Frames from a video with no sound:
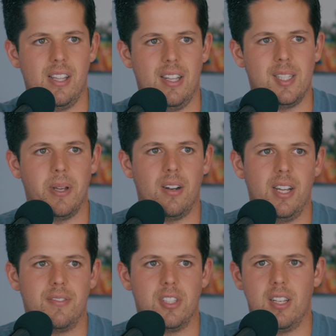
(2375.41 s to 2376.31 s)
that's about all
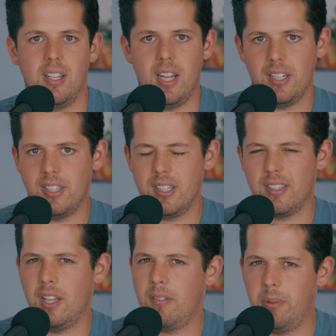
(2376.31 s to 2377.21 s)
I have to say on that. I just think
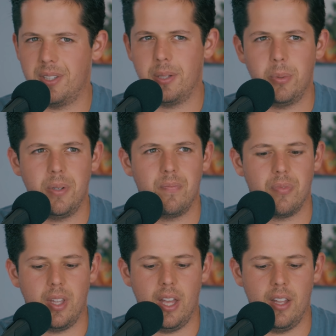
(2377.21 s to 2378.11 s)
it's inevitable at some point,
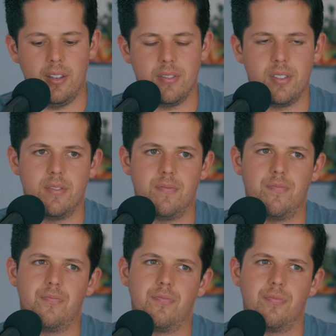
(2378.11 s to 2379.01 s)
and
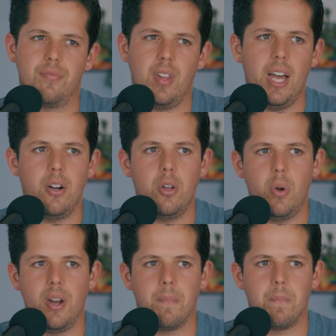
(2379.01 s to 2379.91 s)
I don't know
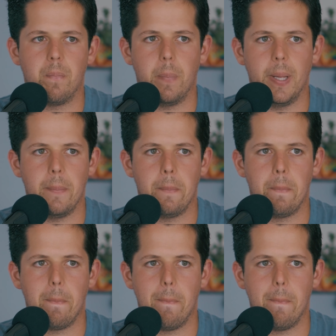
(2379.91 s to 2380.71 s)
where, but